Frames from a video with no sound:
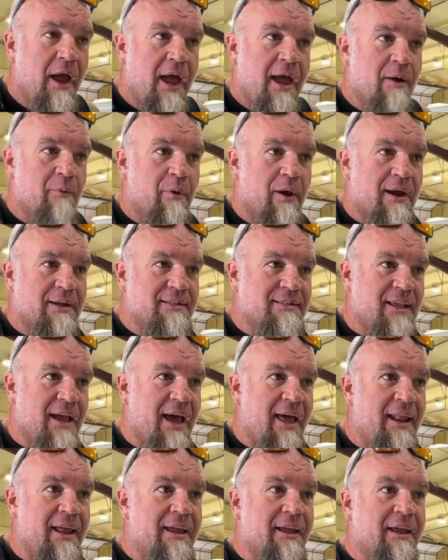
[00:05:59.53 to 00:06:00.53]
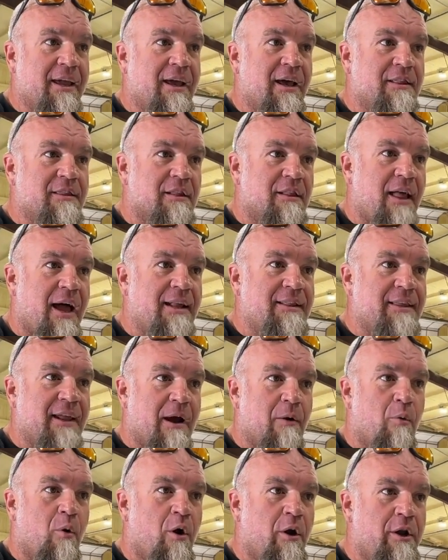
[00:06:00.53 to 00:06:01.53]
And when I say I didn't cut the light that I
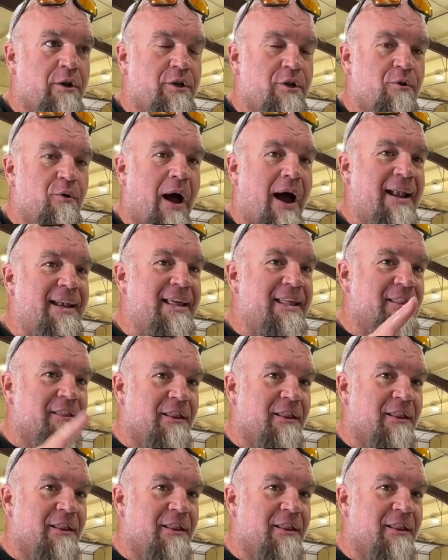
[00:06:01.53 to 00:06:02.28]
wanted to, I didn't